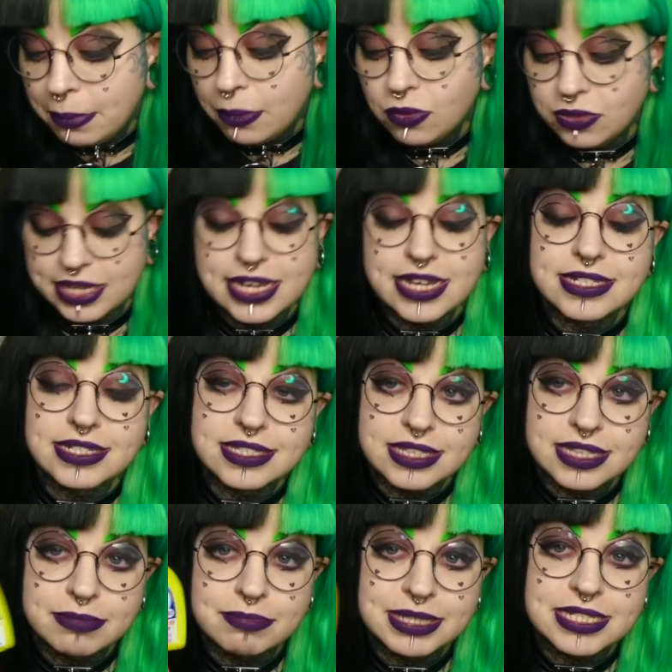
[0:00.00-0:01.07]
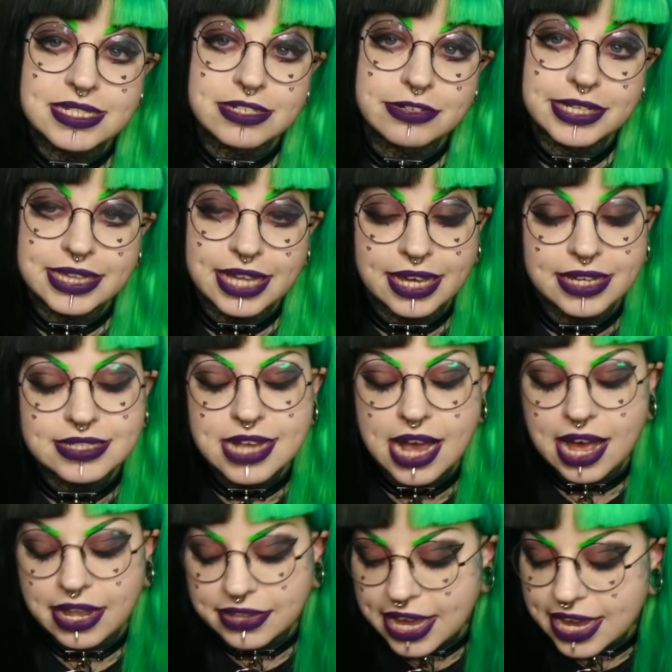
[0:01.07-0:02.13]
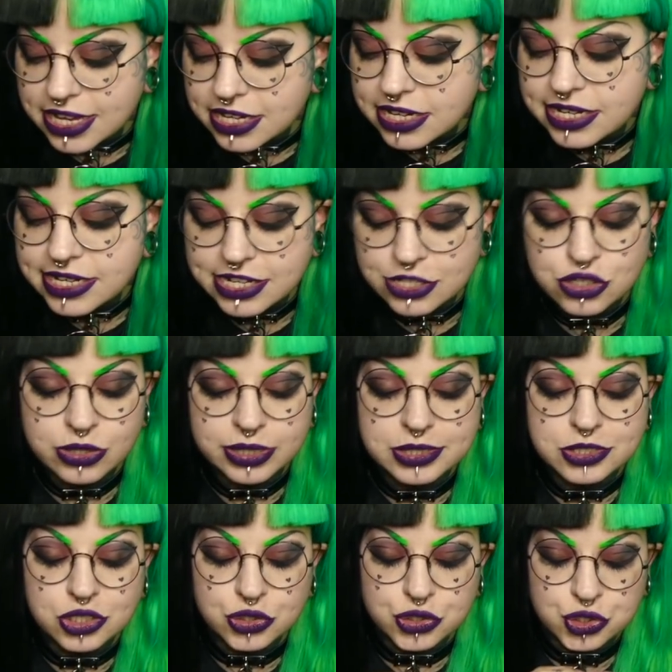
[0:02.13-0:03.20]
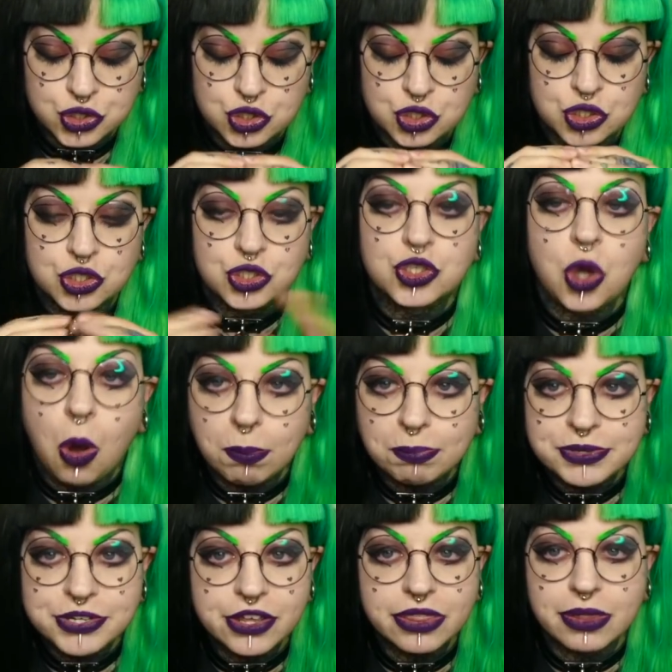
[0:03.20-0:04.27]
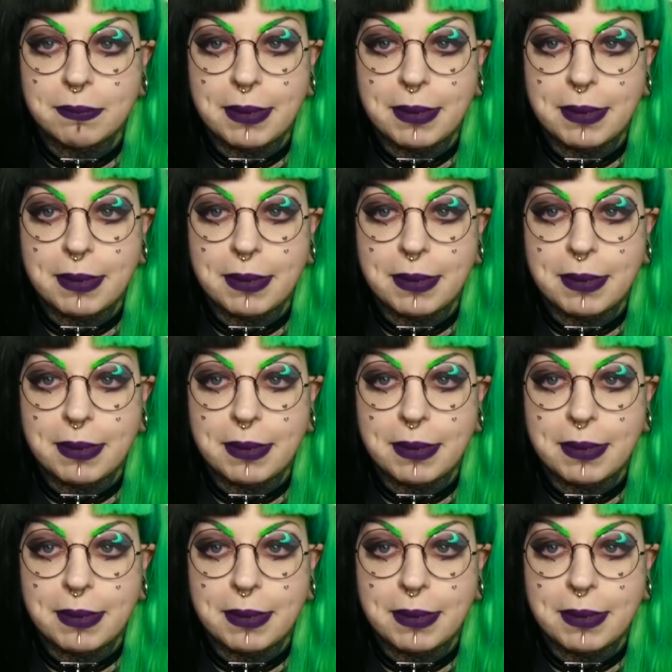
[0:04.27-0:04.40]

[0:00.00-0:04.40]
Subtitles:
bought these, the blistery things, and they literally just stopped the